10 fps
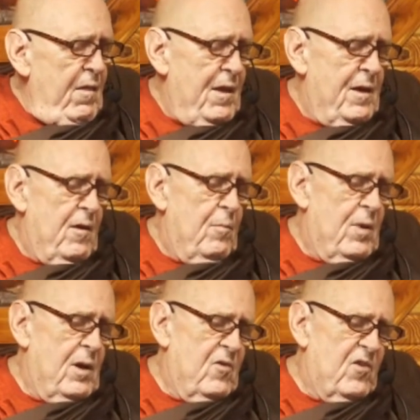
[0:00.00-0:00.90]
Then the
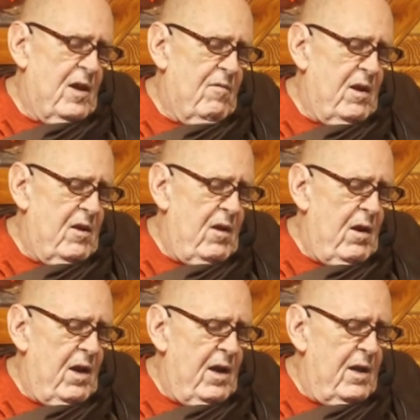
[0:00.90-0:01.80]
monks, having
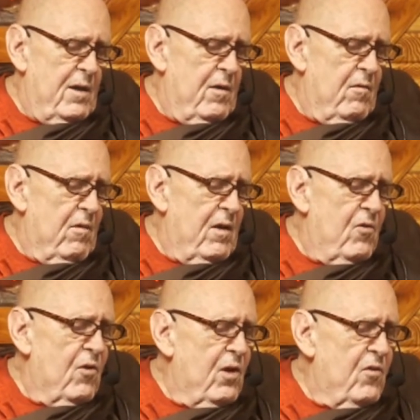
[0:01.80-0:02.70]
delighted and
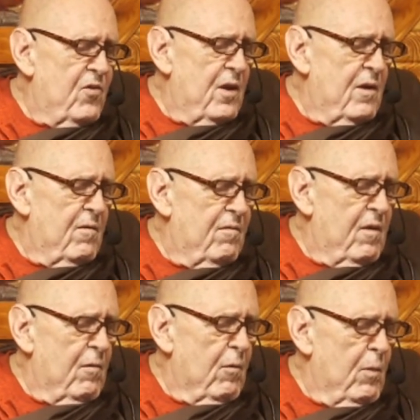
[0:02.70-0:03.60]
rejoiced in the
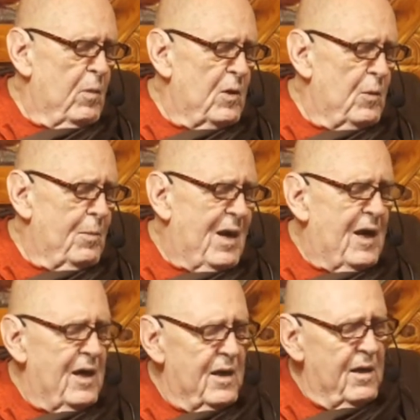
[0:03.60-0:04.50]
venerable
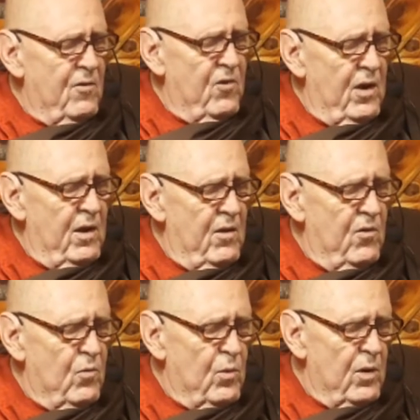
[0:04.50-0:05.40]

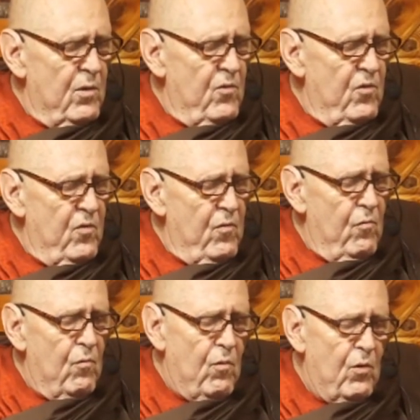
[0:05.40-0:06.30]
Mahakaccana's words,
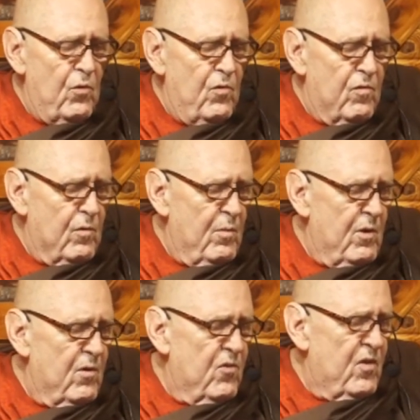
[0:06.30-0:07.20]
rose from
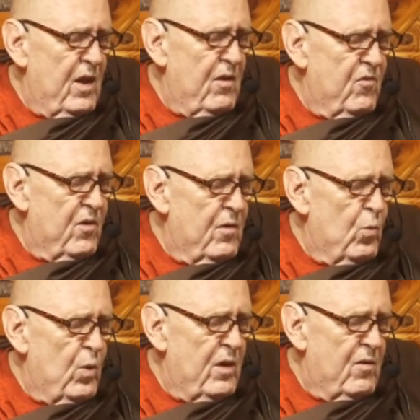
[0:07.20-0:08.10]
their seats
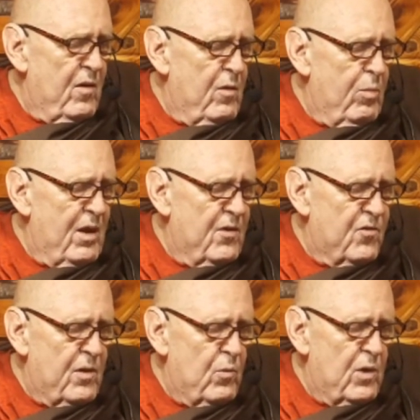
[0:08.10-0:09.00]
and went to the
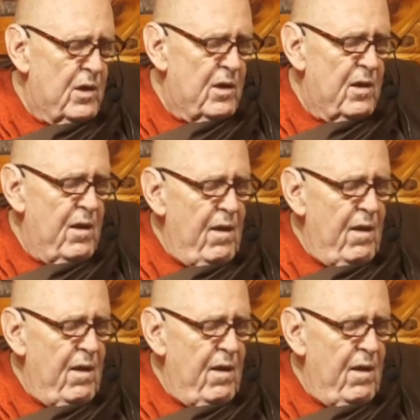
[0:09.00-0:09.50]
Blessed One.